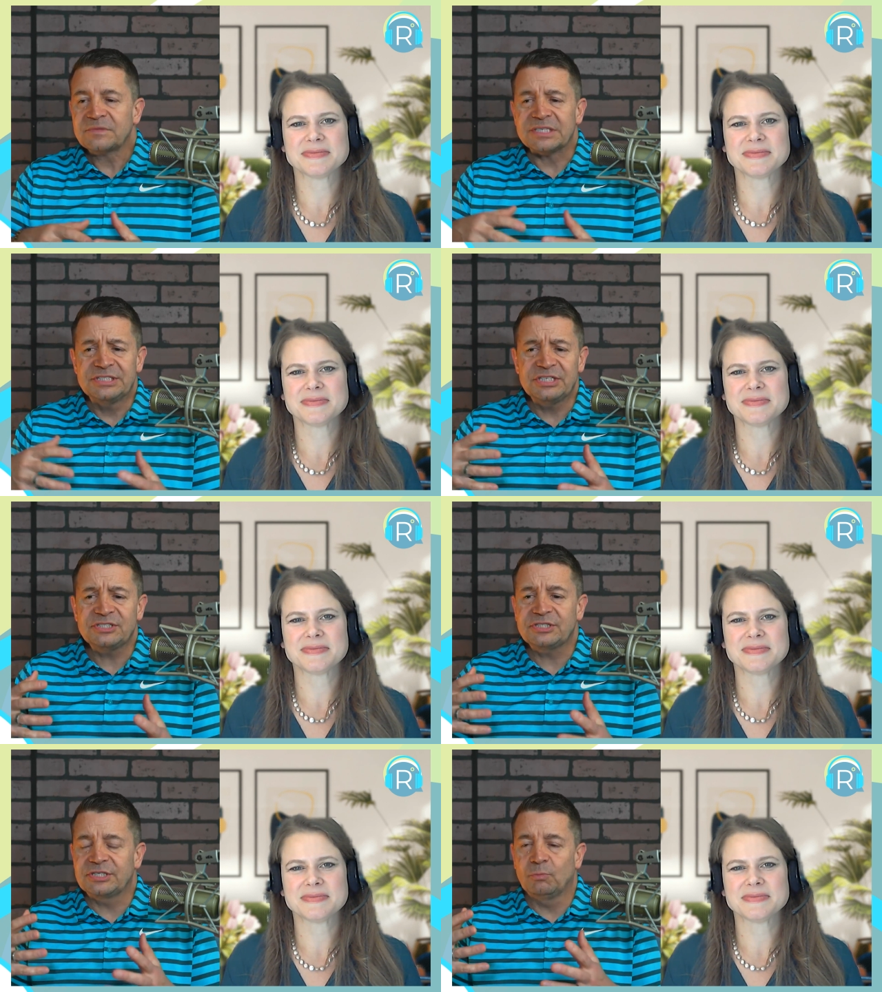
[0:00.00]
Speaker 1: just
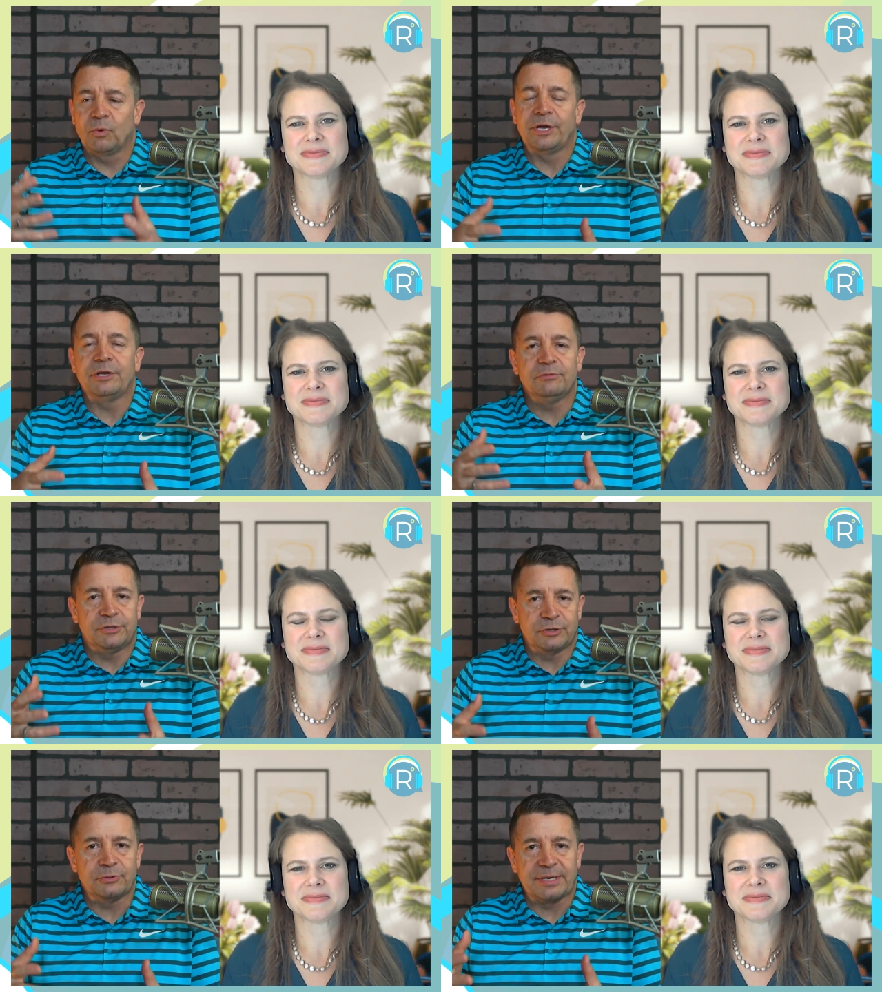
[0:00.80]
what you
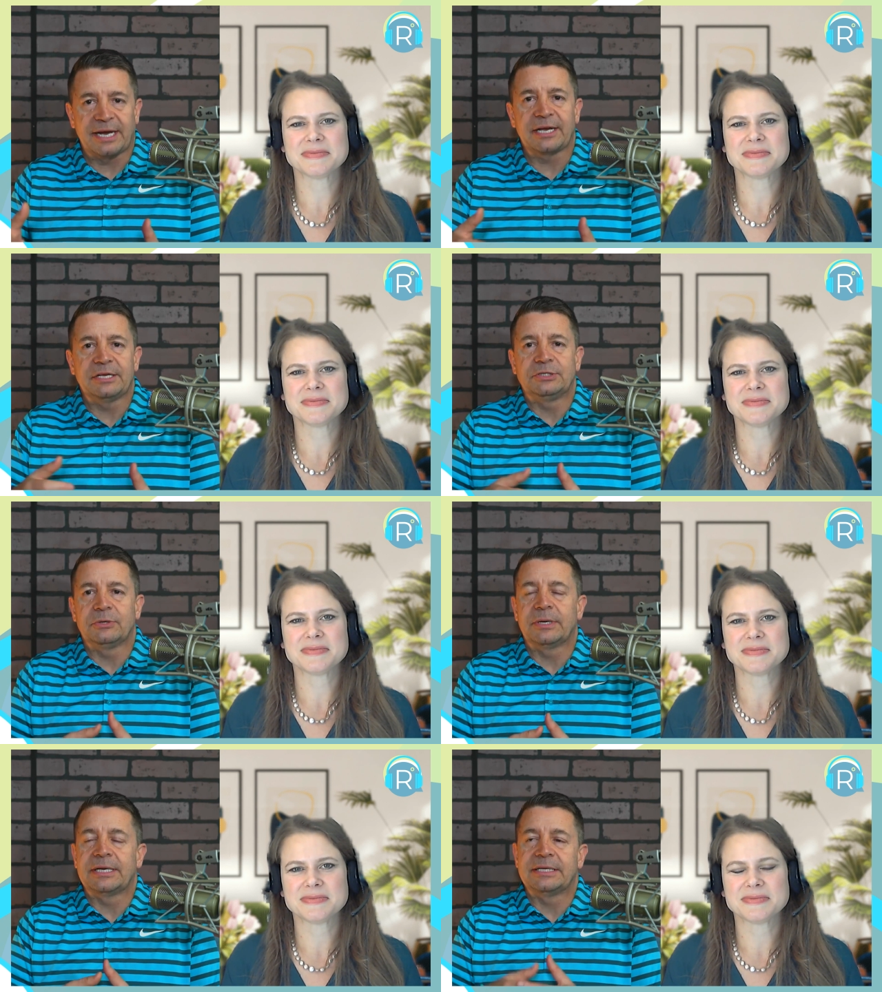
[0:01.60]
do and how you do
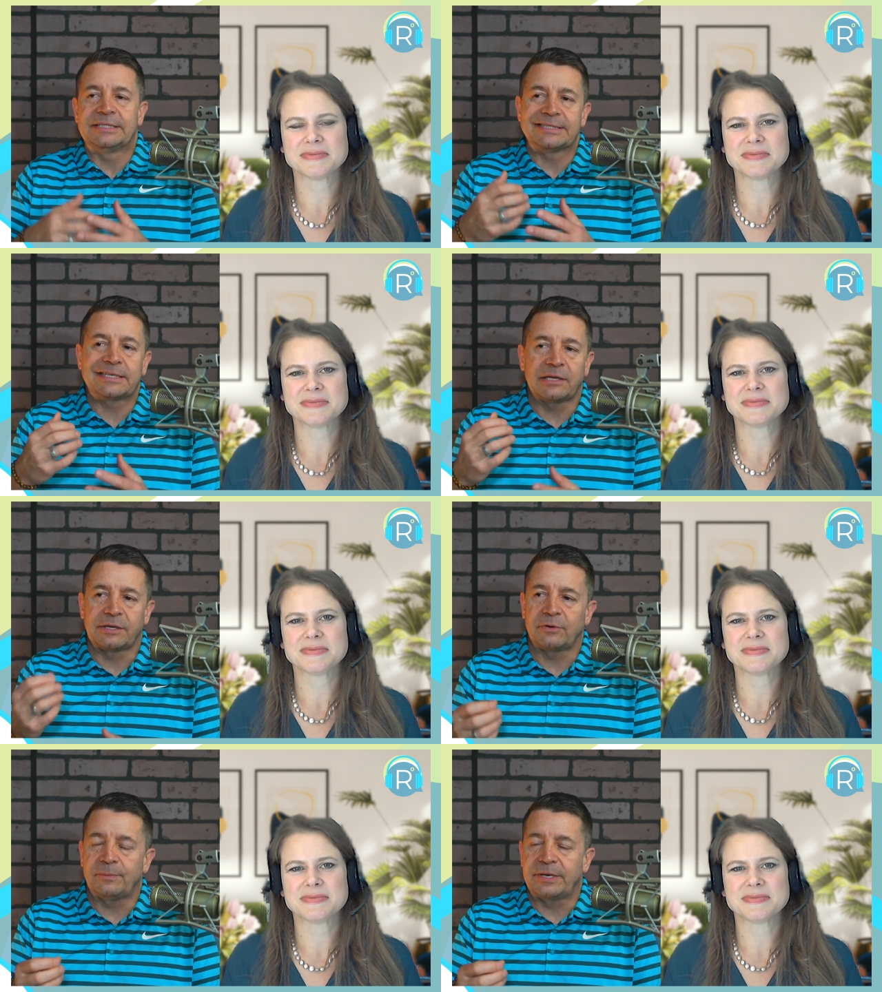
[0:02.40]
it and just a
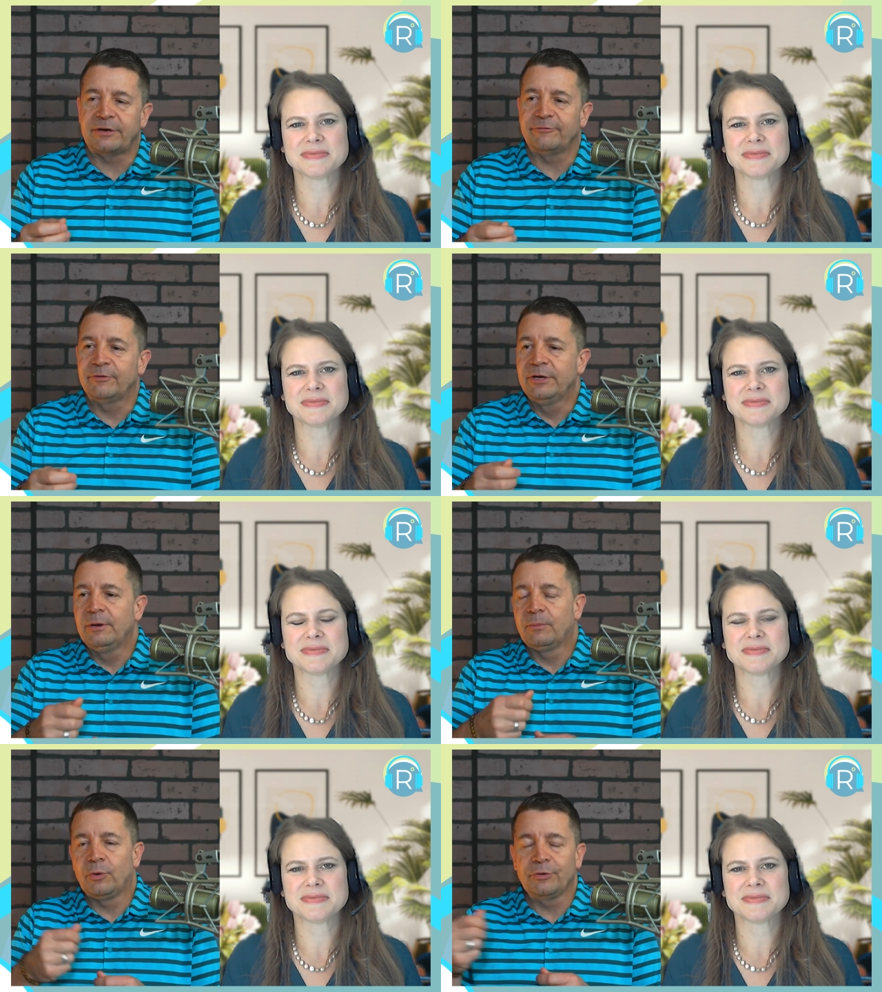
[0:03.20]
little bit of
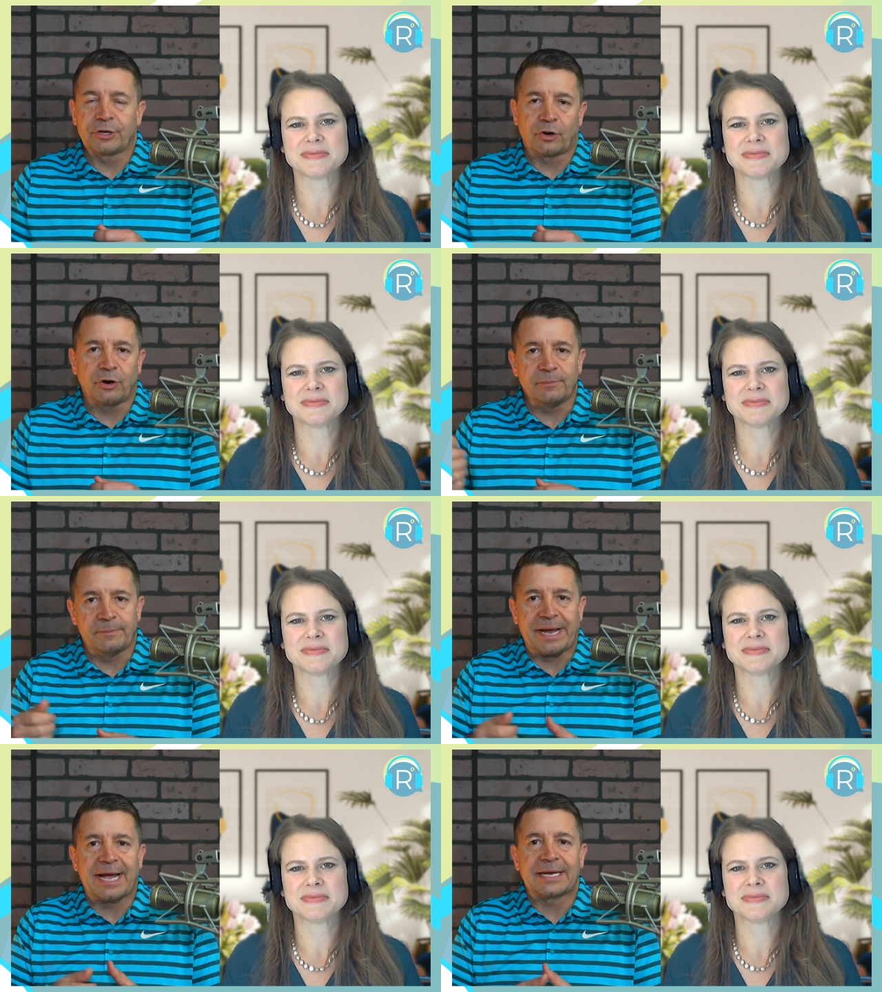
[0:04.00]
pulling the curtain
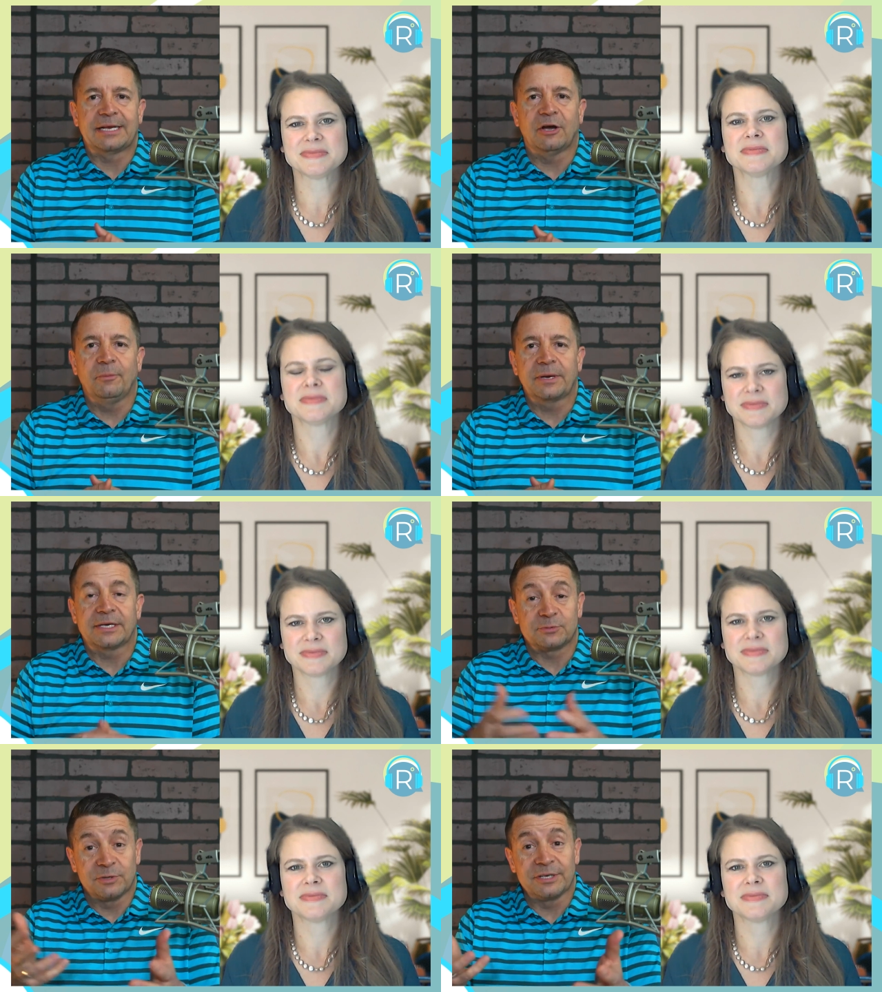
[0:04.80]
back and helping
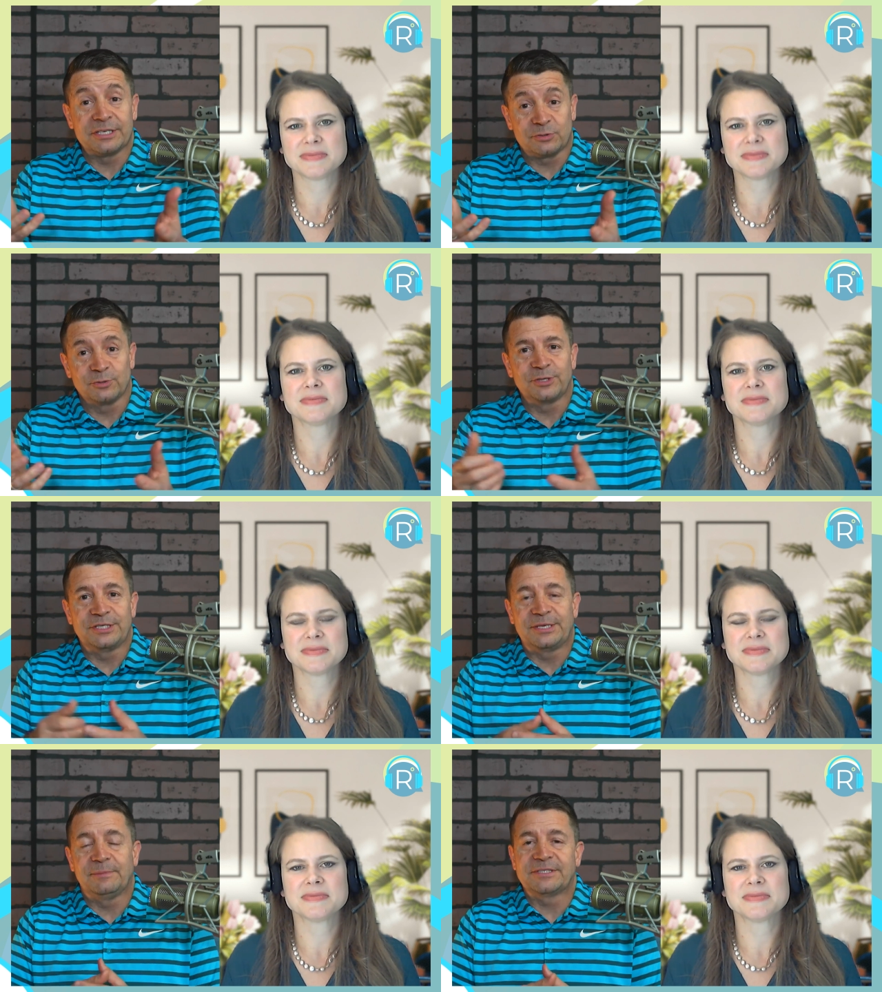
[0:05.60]
us really truly
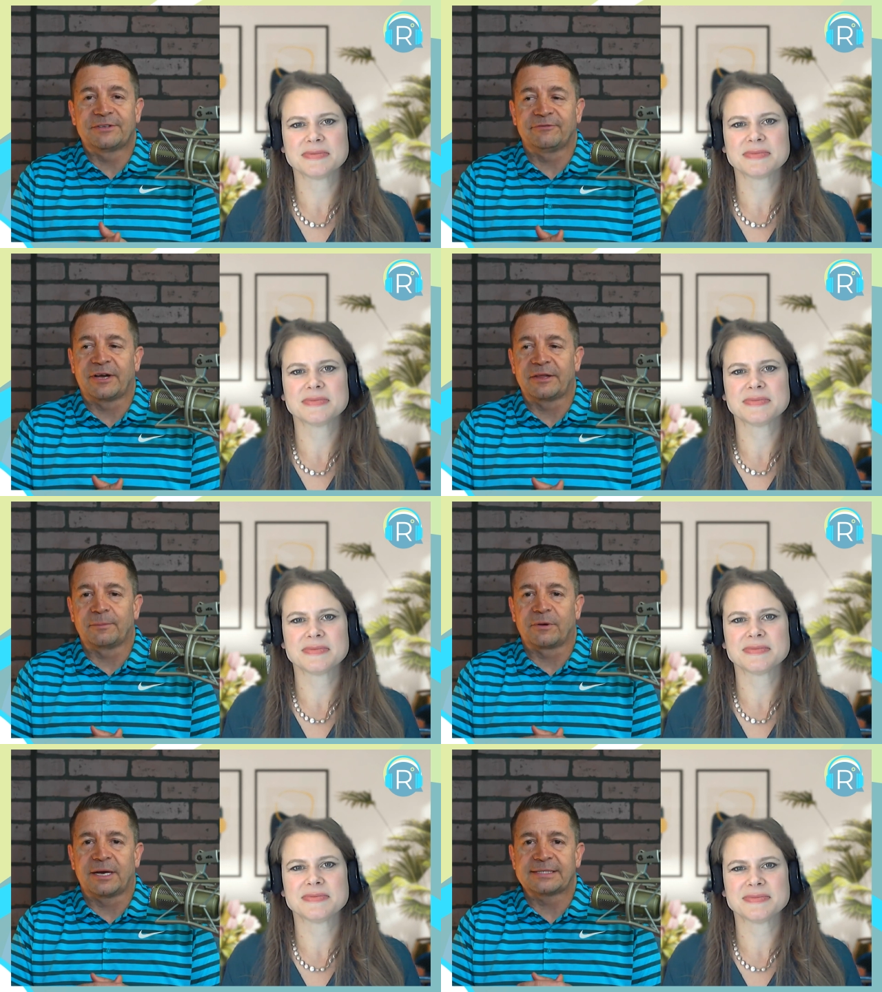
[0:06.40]
demystify the
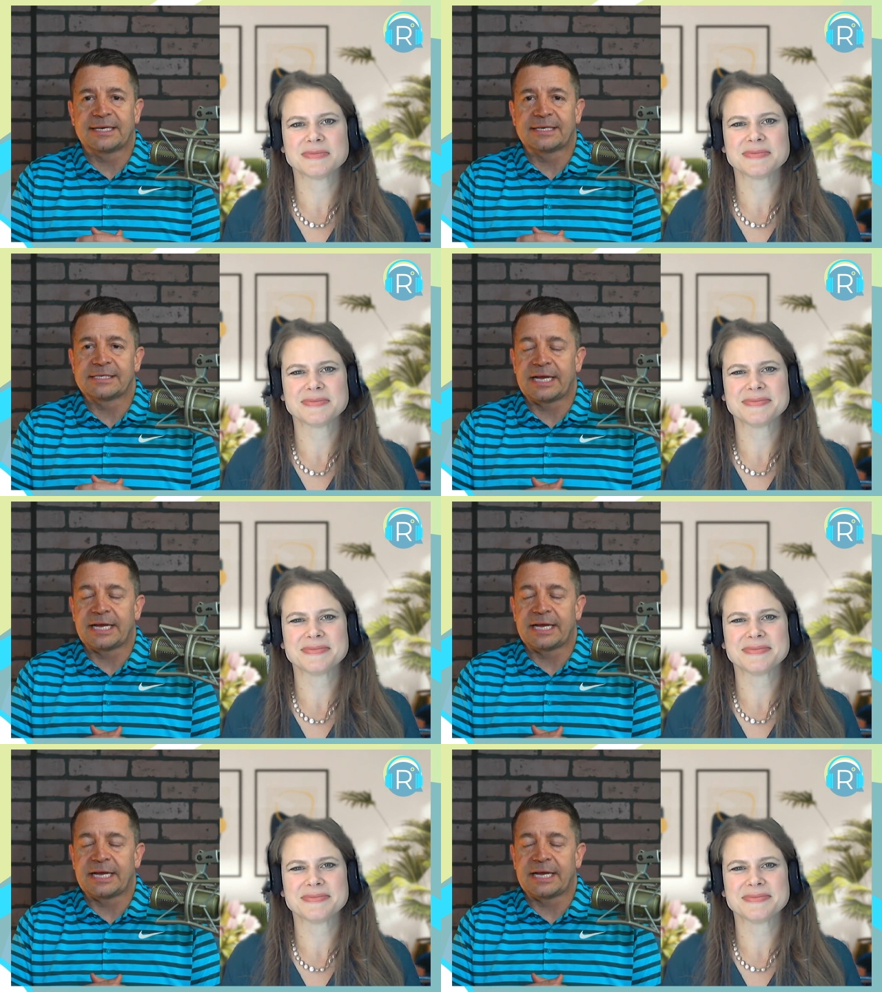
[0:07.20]
process.